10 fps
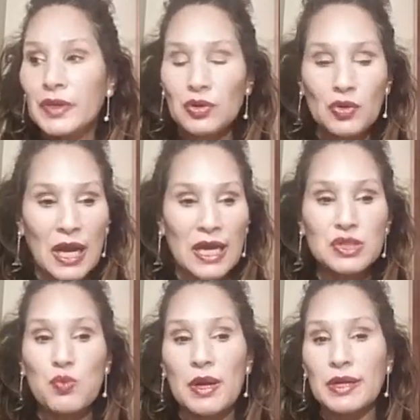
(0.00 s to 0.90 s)
you
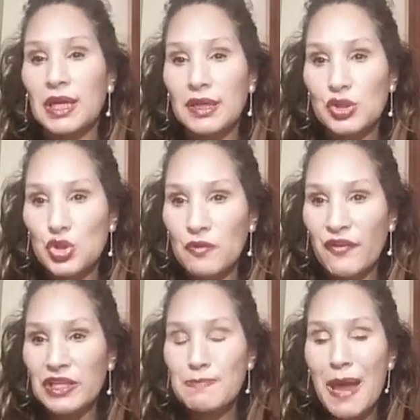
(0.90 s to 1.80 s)
guys want to get a Too
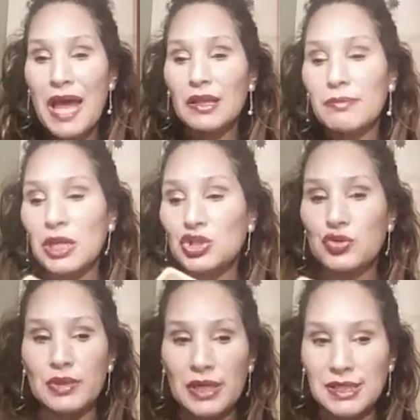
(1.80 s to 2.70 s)
Faced palette. Make
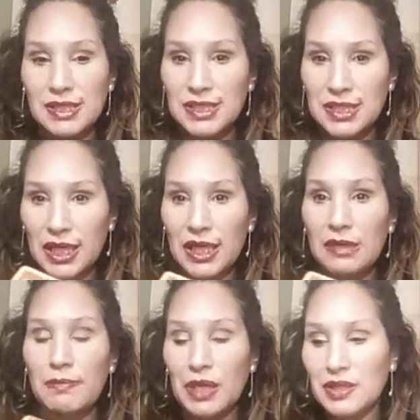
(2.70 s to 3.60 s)
sure it's
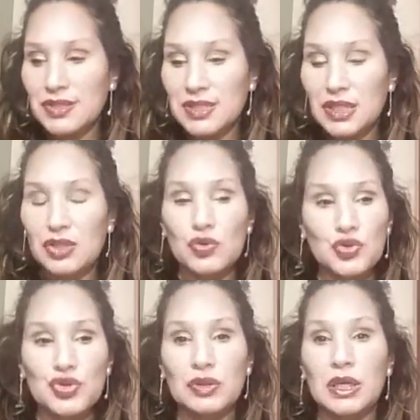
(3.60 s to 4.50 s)
tin, because tin
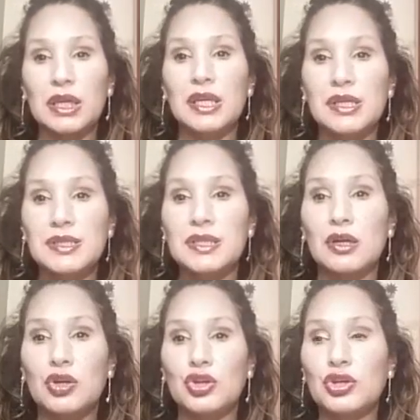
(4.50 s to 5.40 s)
usually is a
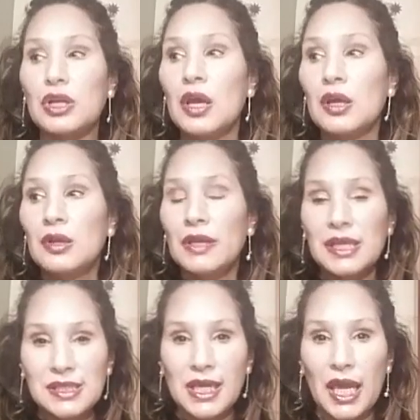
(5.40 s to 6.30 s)
good
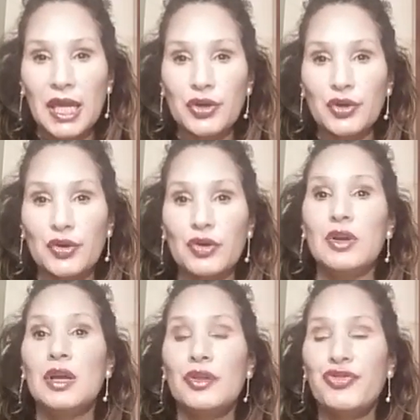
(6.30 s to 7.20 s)
indicator
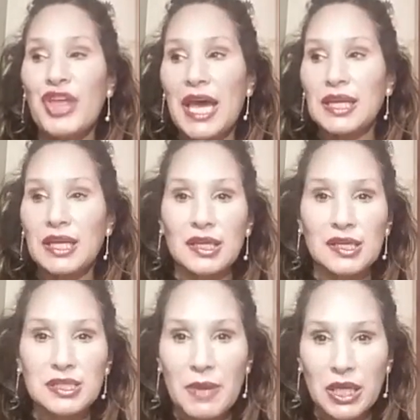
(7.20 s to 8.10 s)
that it
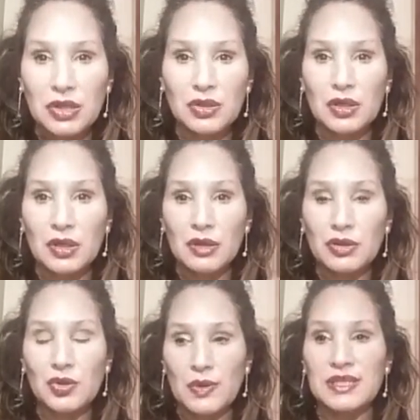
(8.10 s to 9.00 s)
is made in the
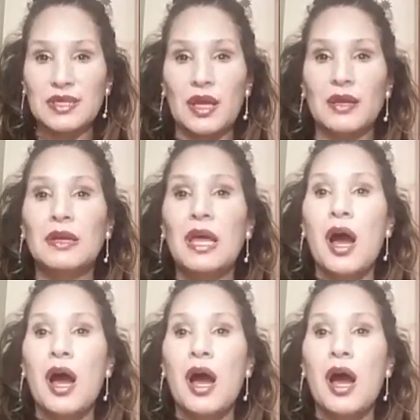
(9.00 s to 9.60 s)
USA.